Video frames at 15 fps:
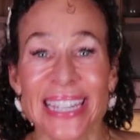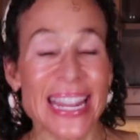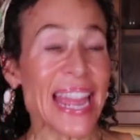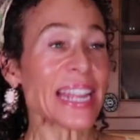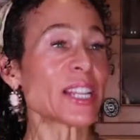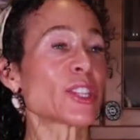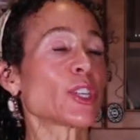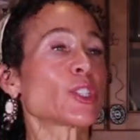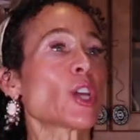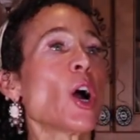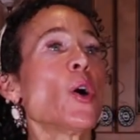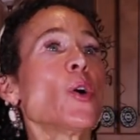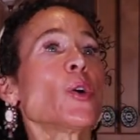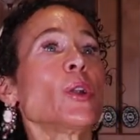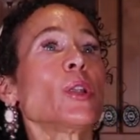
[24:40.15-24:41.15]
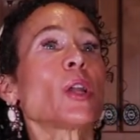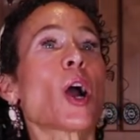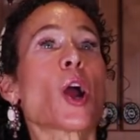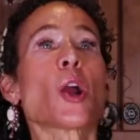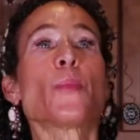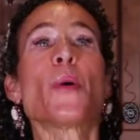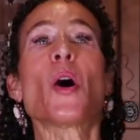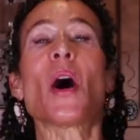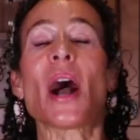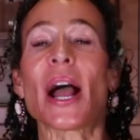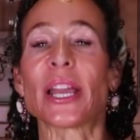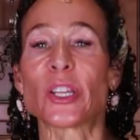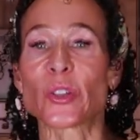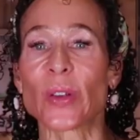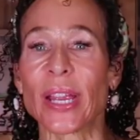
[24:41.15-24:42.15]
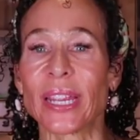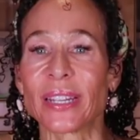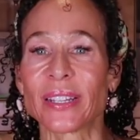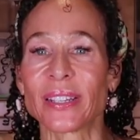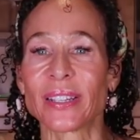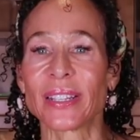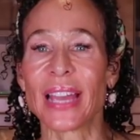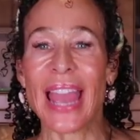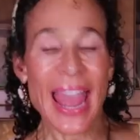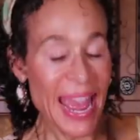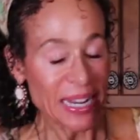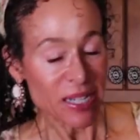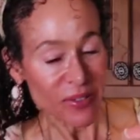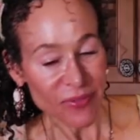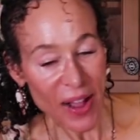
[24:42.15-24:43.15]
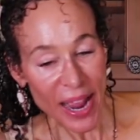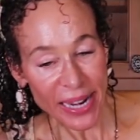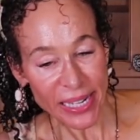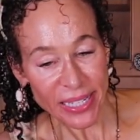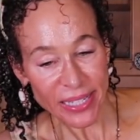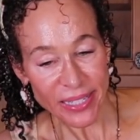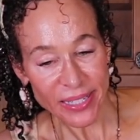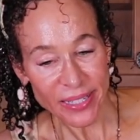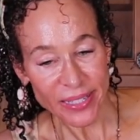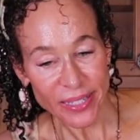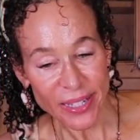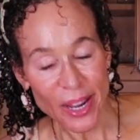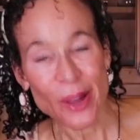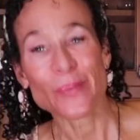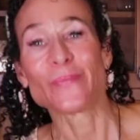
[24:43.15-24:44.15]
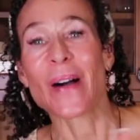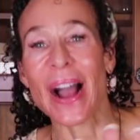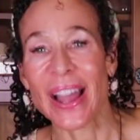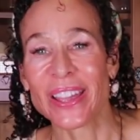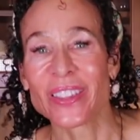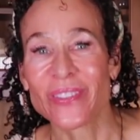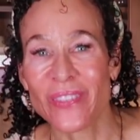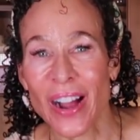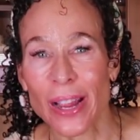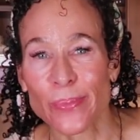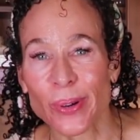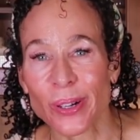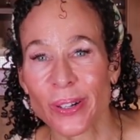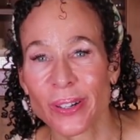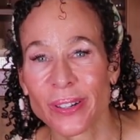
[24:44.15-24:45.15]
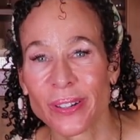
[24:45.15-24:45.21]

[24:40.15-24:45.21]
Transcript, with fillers: Take the total carbohydrate and divide it by the fiber.